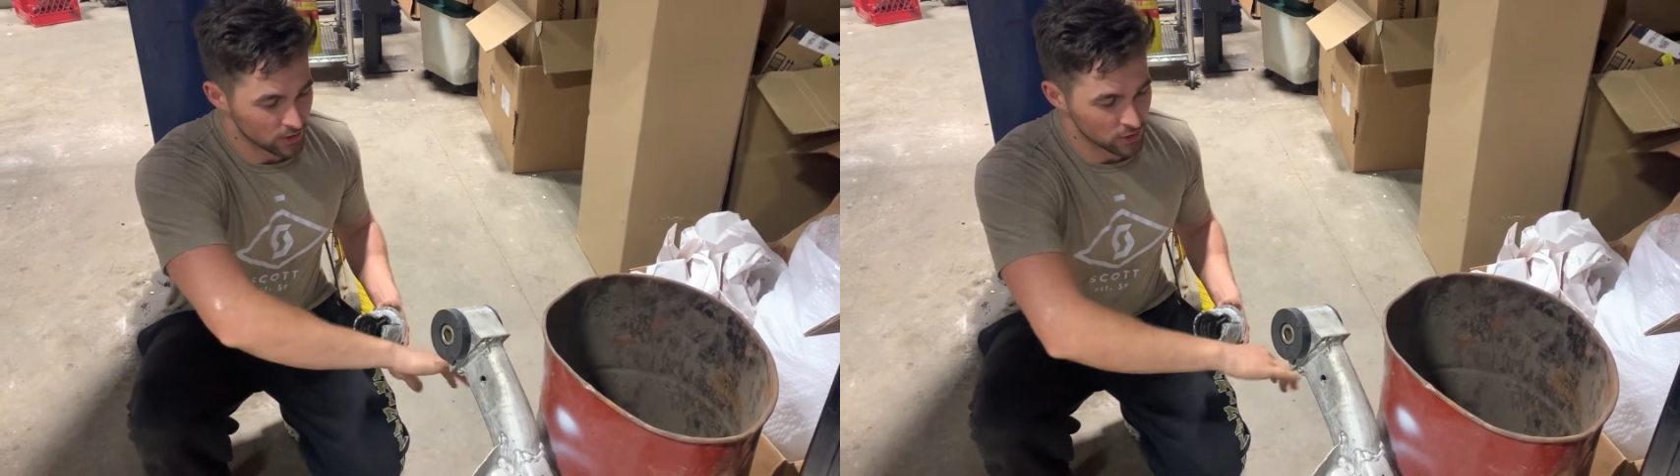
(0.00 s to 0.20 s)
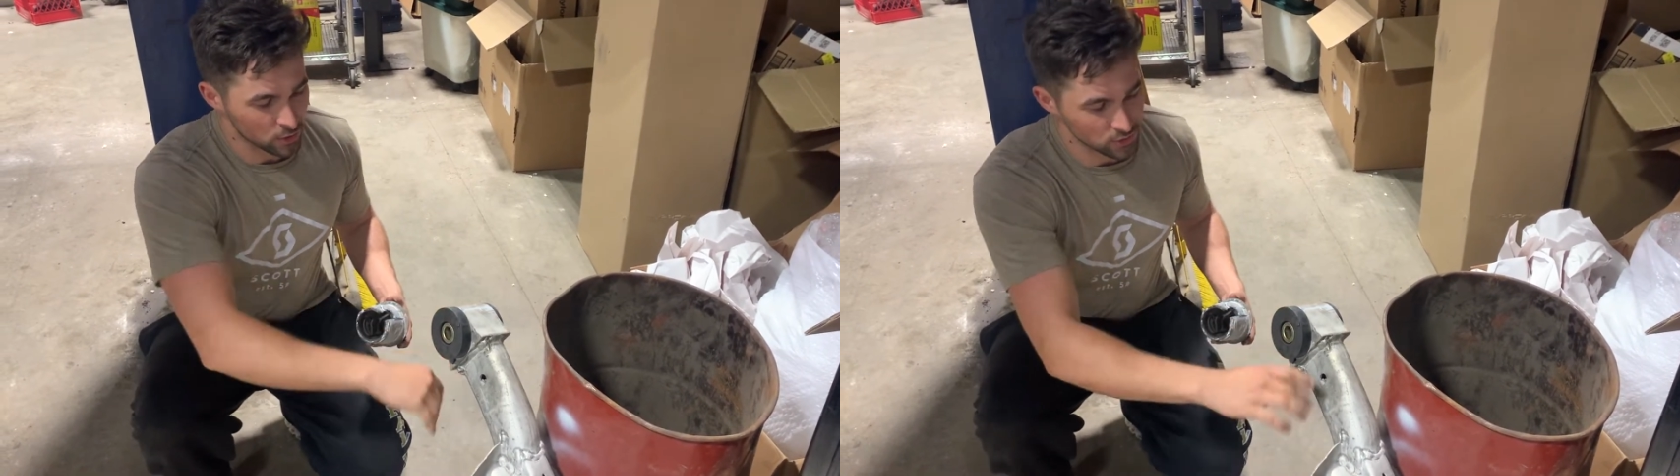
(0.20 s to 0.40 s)

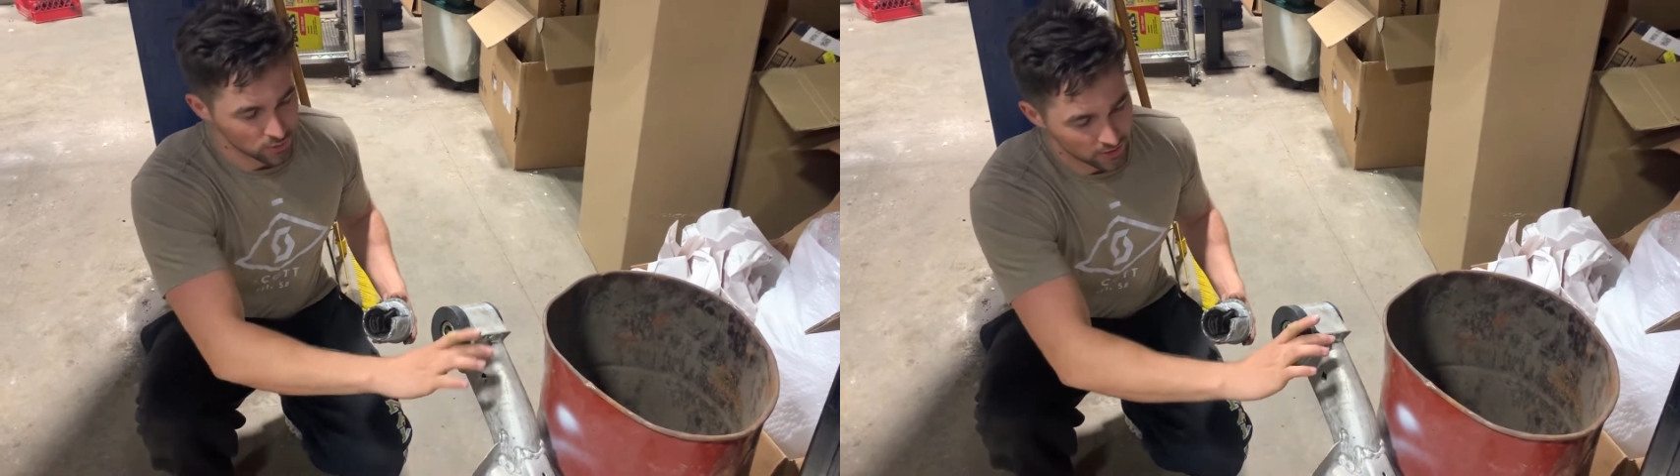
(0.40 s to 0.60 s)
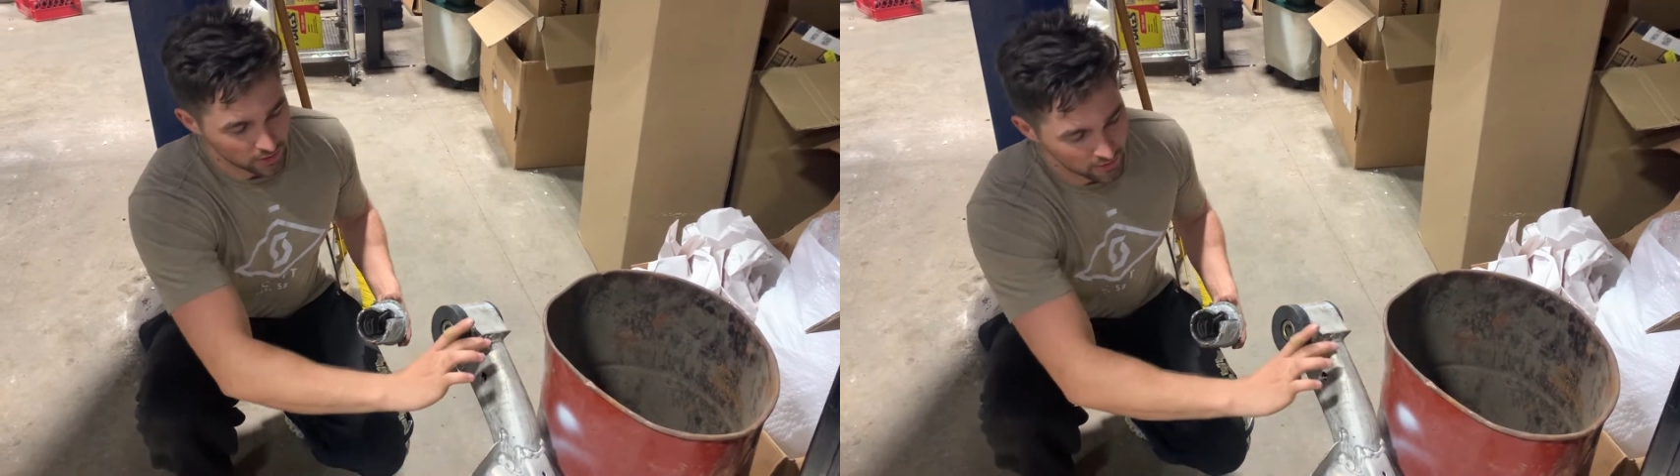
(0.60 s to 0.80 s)
You always
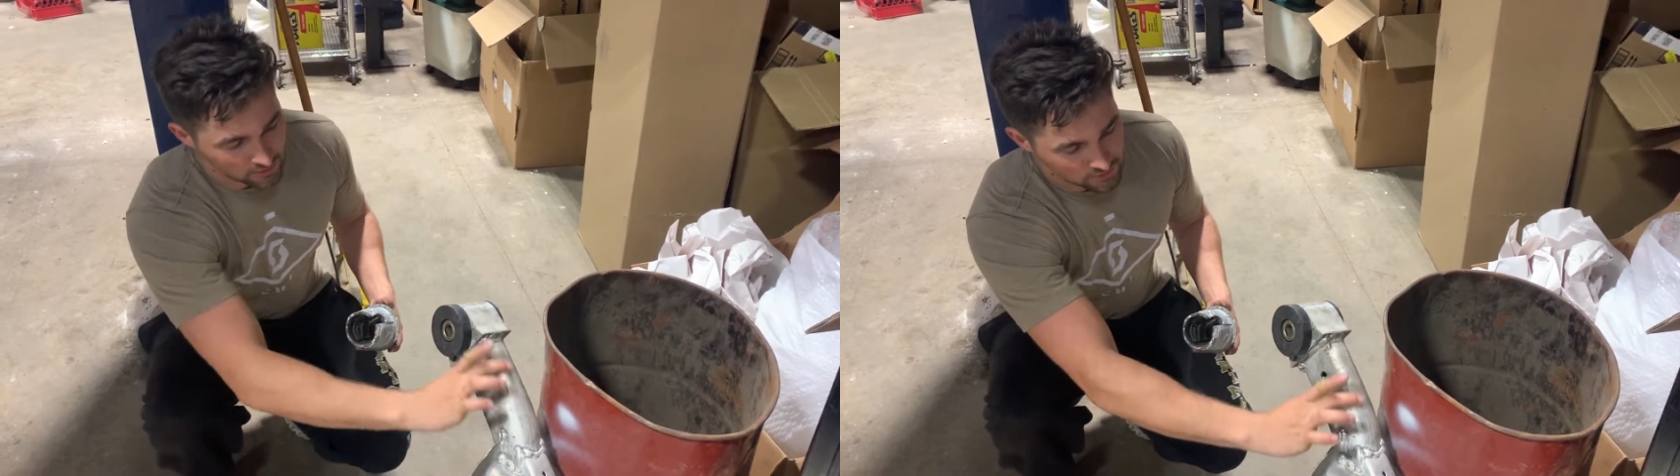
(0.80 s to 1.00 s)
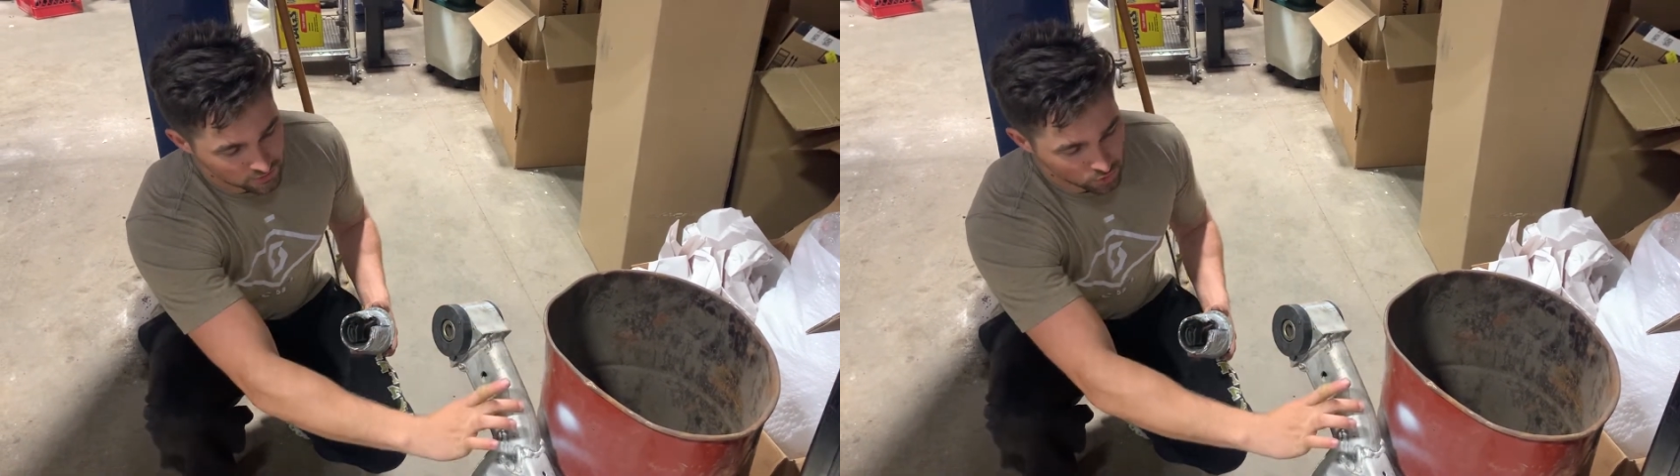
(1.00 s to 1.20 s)
want to cut at
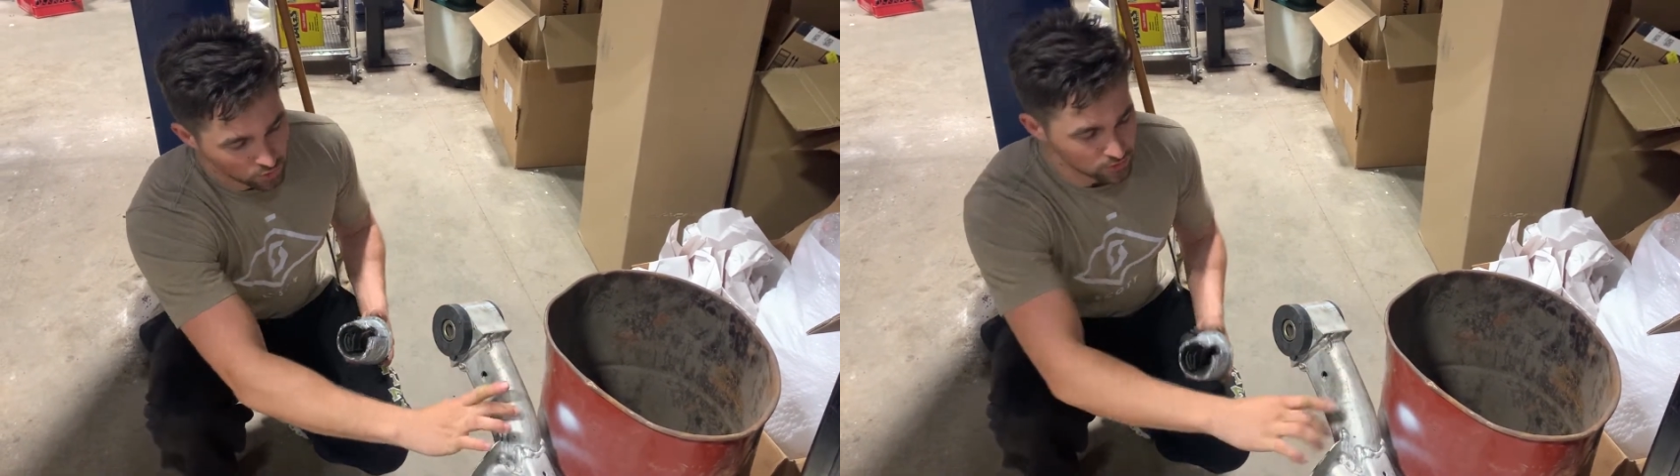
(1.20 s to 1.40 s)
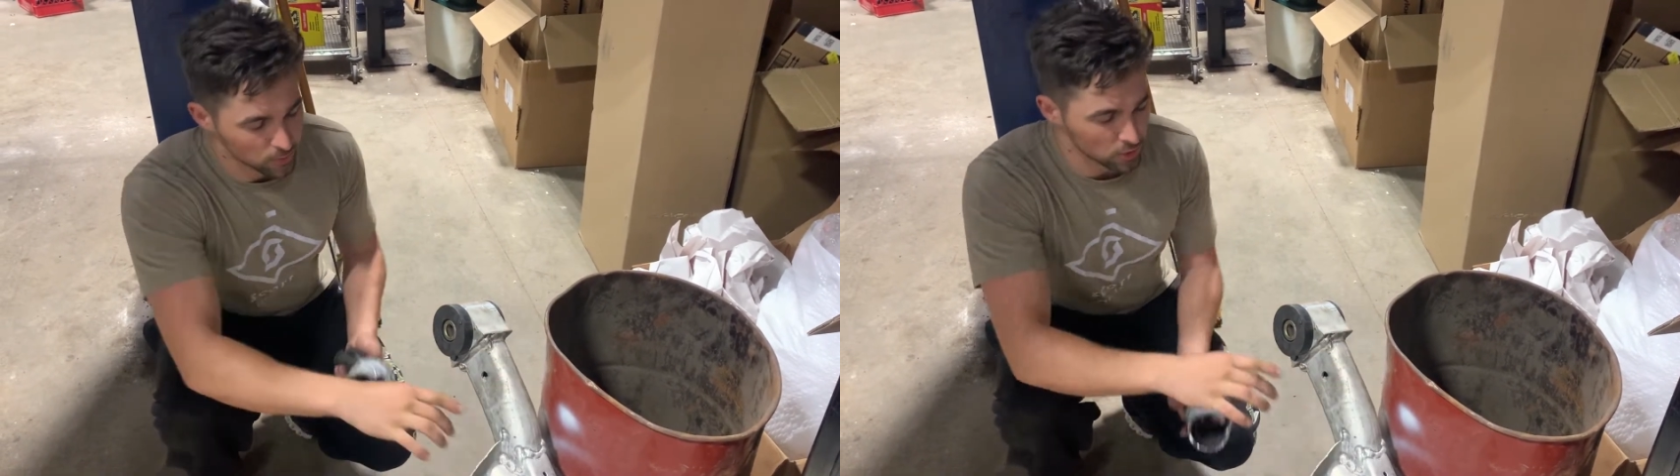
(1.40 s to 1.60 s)
least
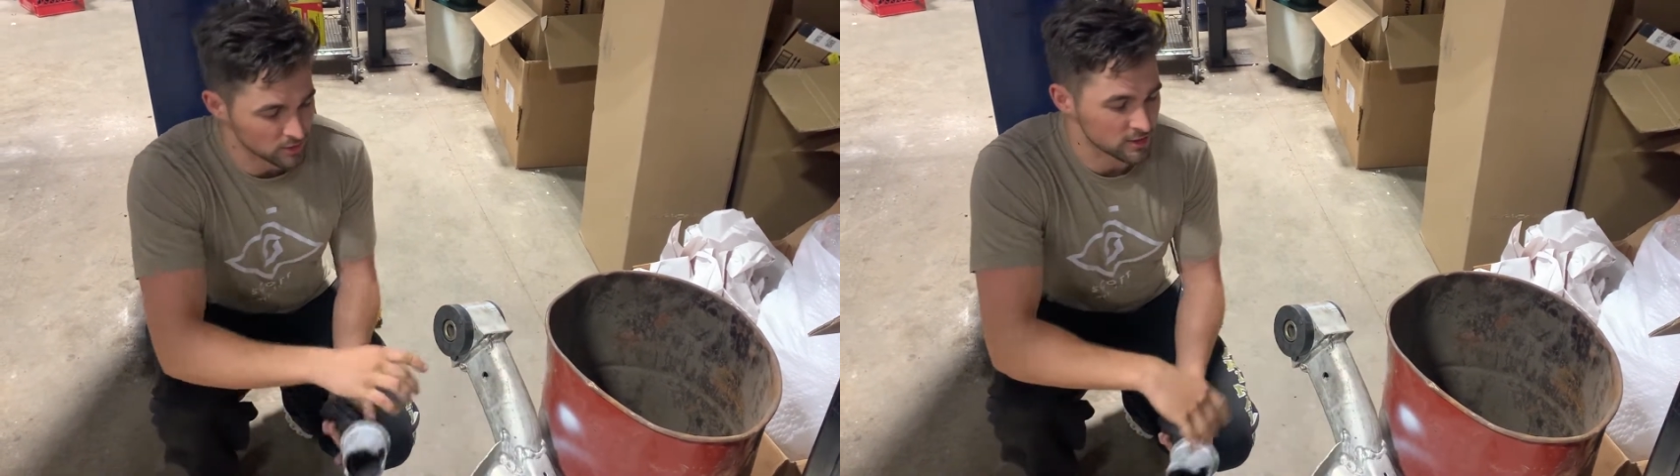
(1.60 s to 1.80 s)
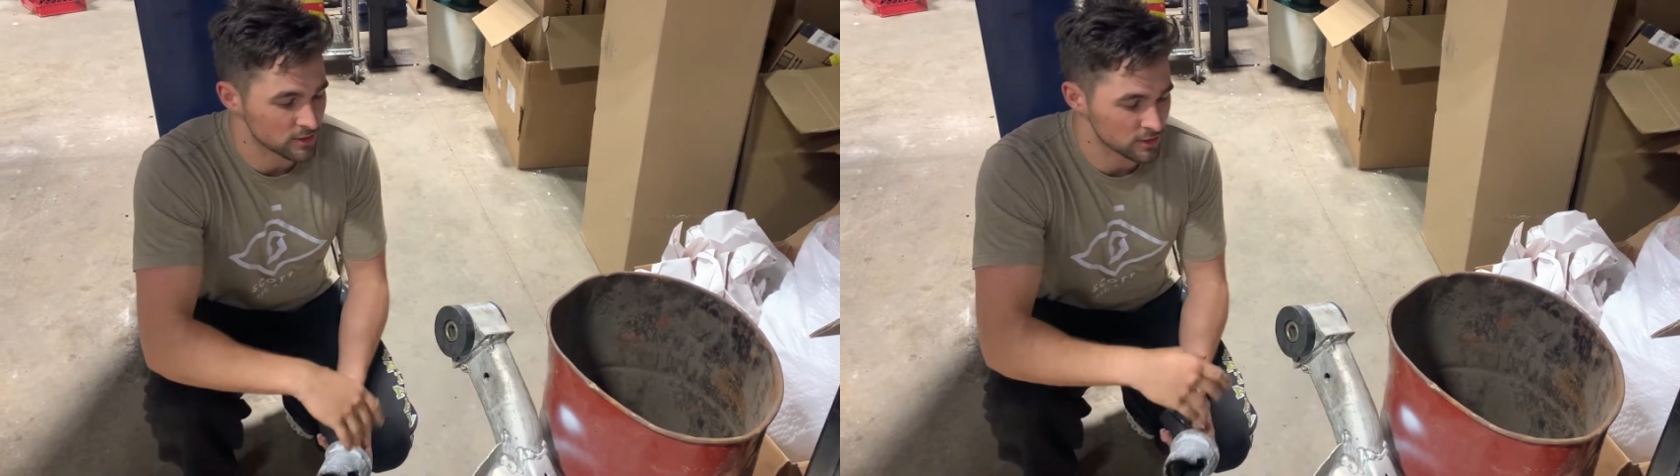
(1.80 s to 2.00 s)
towards more
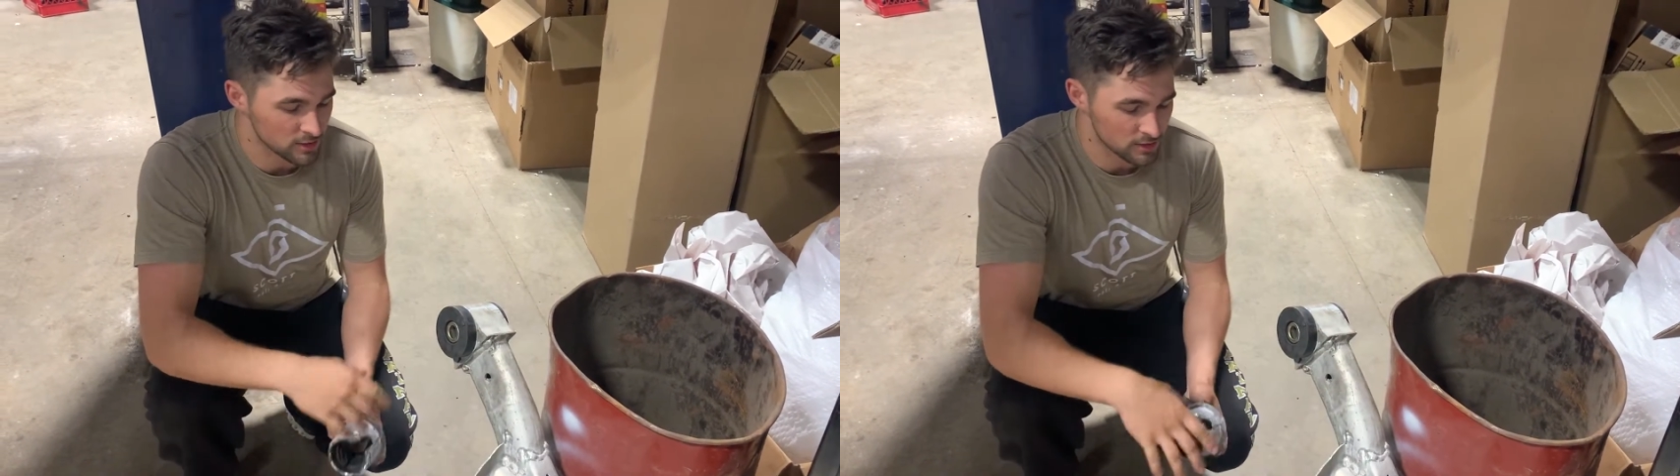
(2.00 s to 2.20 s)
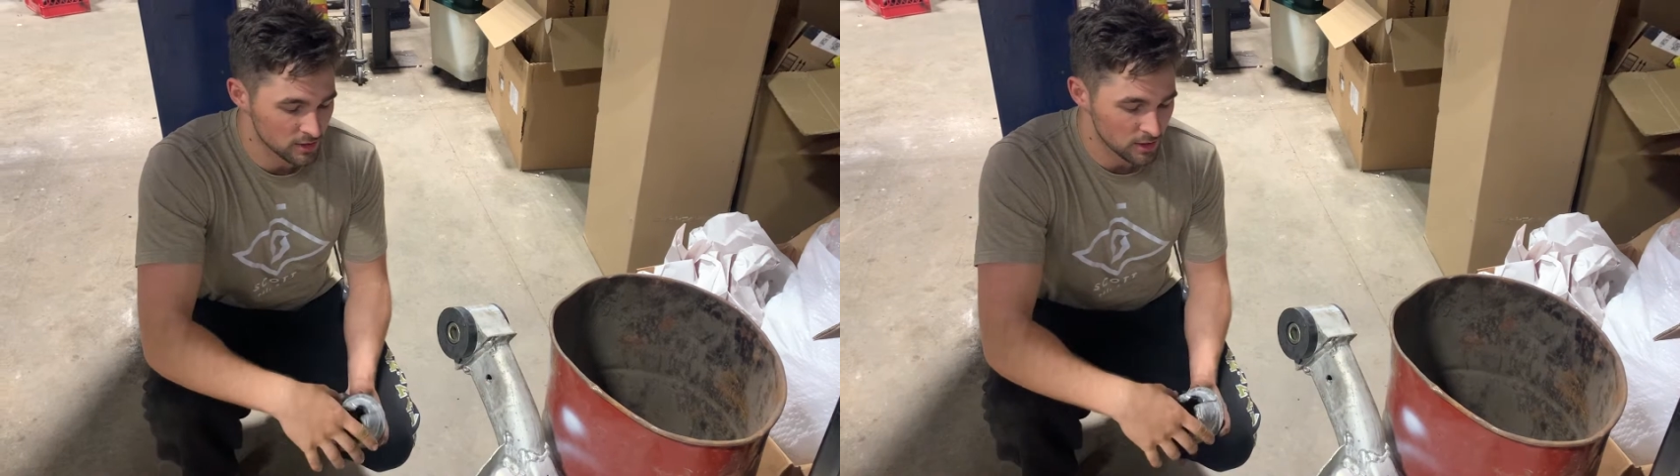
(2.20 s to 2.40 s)
material.